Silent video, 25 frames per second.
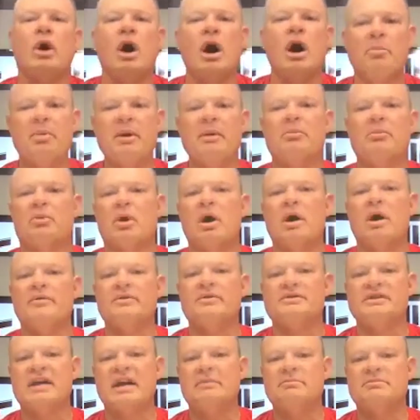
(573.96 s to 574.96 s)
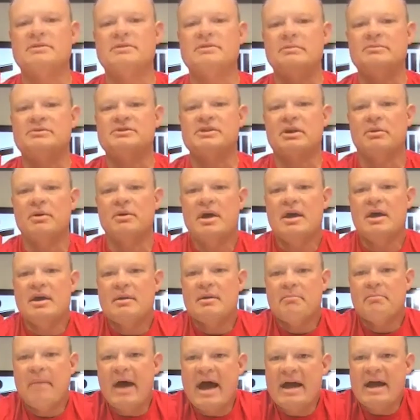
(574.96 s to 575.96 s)
buyers weren't they.
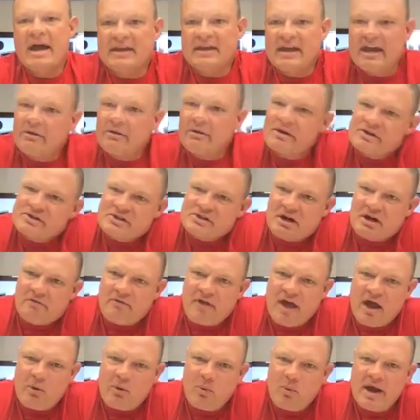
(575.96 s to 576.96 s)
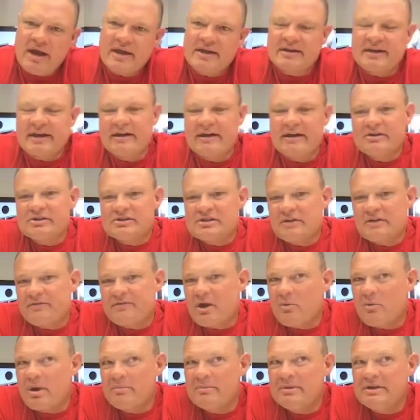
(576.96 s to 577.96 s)
We're all people. We're on the same team. So, Matt,
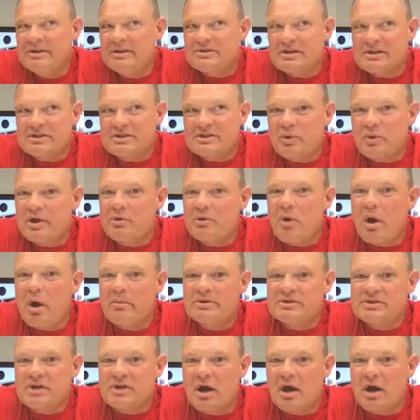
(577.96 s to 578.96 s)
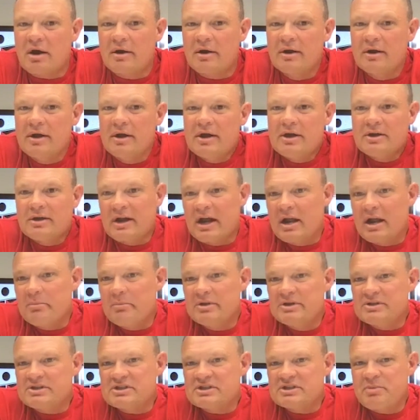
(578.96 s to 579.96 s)
carry yourself that way. And carrying yourself that way means
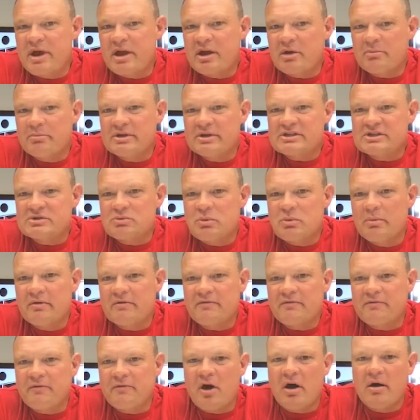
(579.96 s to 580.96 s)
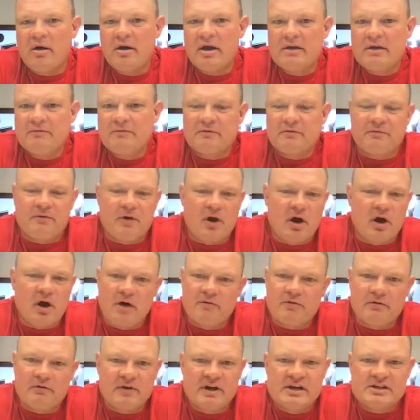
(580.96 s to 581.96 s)
that's where you always are. You're not a businessman or
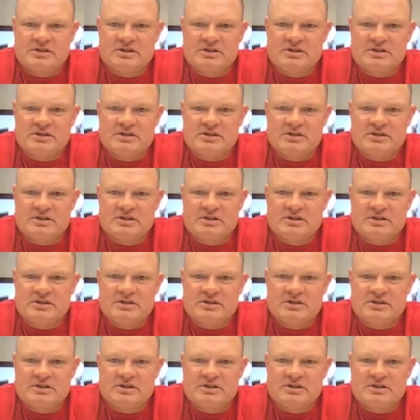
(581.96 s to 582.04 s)
businesswoman